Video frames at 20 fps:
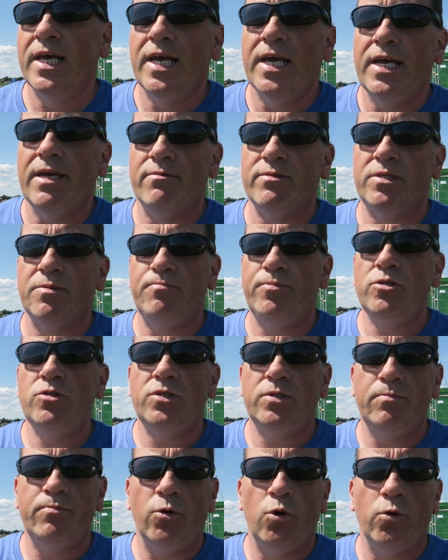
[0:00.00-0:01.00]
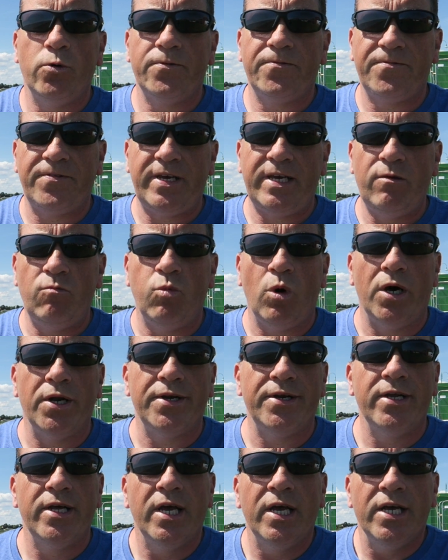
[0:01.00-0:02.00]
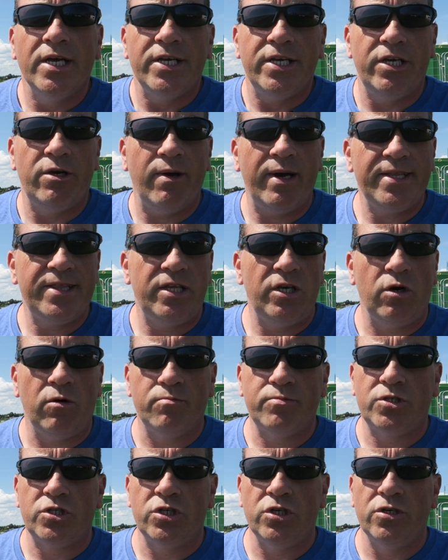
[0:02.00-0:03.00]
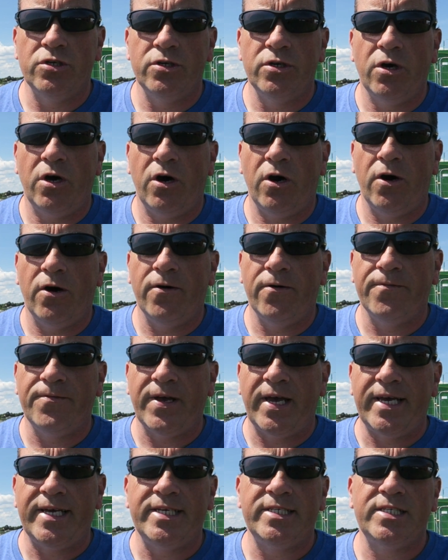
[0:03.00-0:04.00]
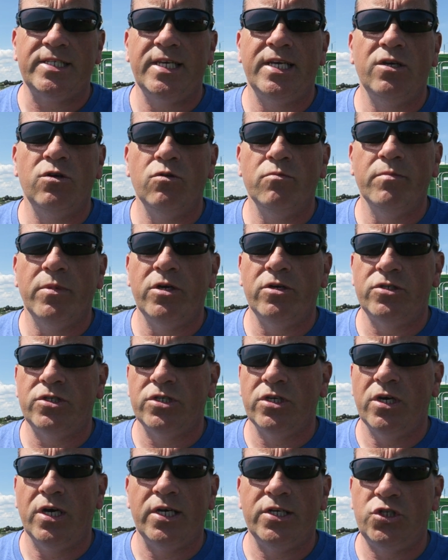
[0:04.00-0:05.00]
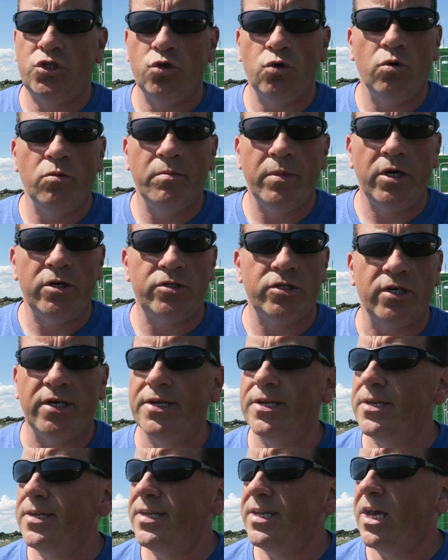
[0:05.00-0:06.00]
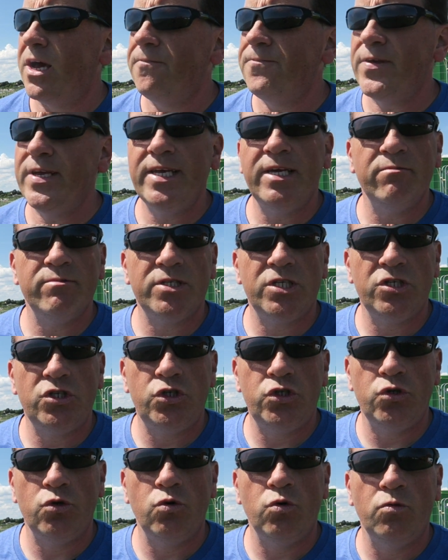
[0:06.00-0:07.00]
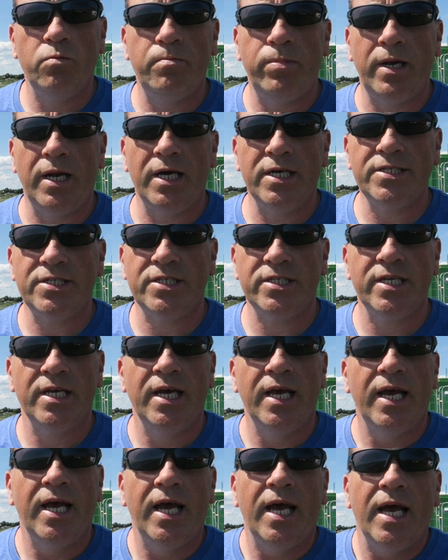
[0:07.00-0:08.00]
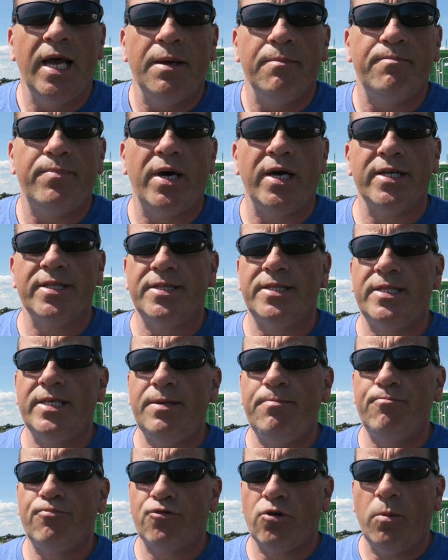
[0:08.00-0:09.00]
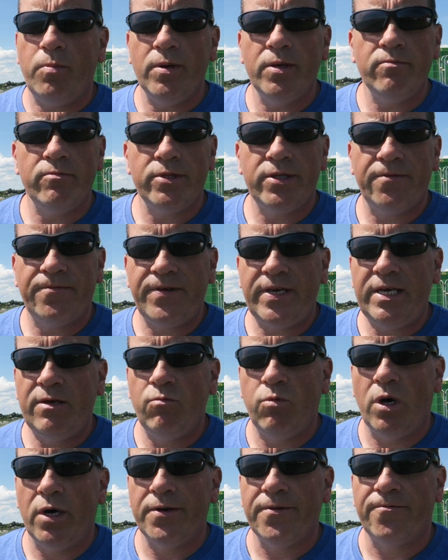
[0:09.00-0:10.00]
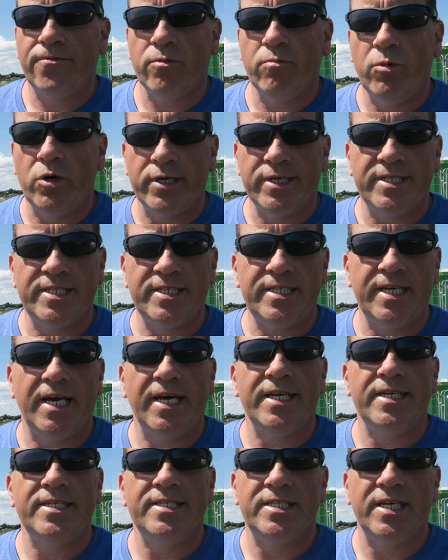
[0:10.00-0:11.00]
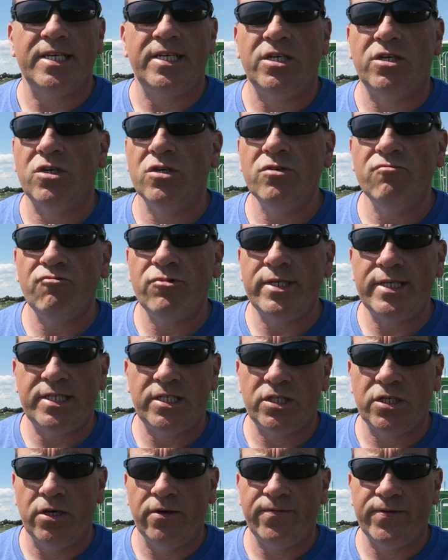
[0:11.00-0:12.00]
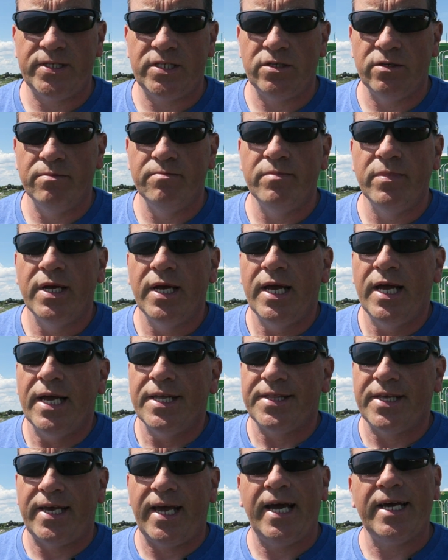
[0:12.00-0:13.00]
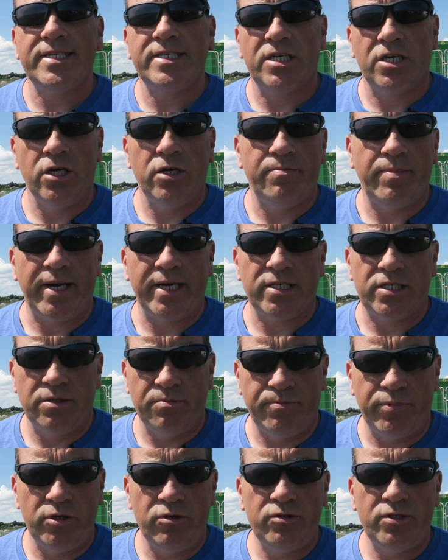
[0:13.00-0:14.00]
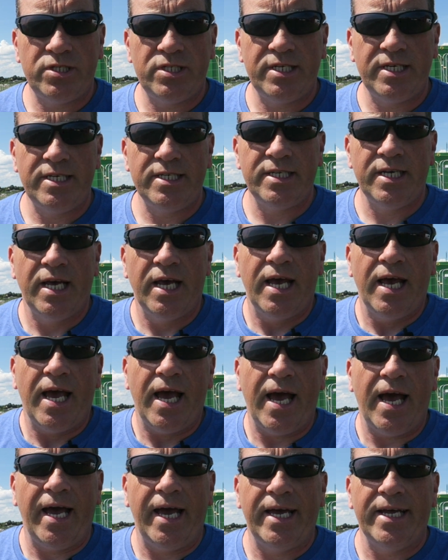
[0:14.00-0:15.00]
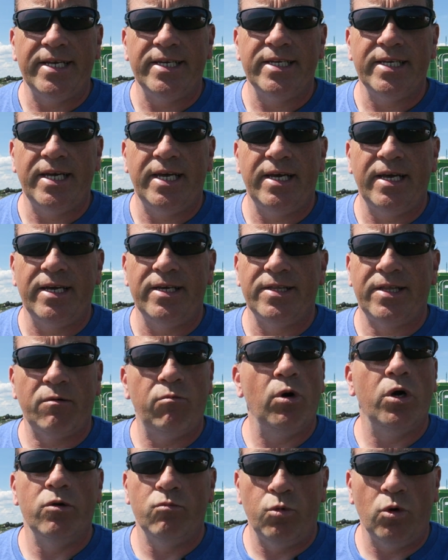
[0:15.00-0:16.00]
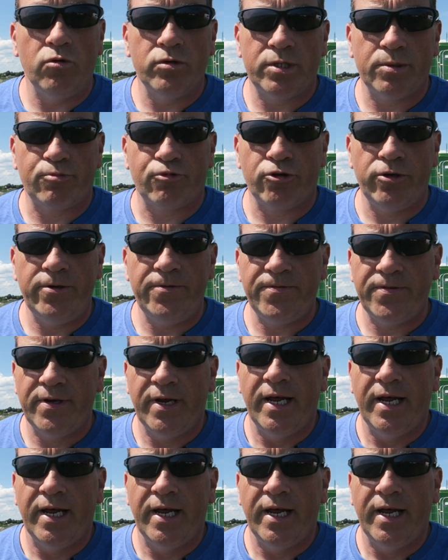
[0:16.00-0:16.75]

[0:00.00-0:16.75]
It was a Boosterboard V1. You had the option of a single motor, a dual motor, and I think it was a dual plus. But the problem with the V1, from what I understand, is that you couldn't really service them. They had to go back to boosted, and they weren't waterproof.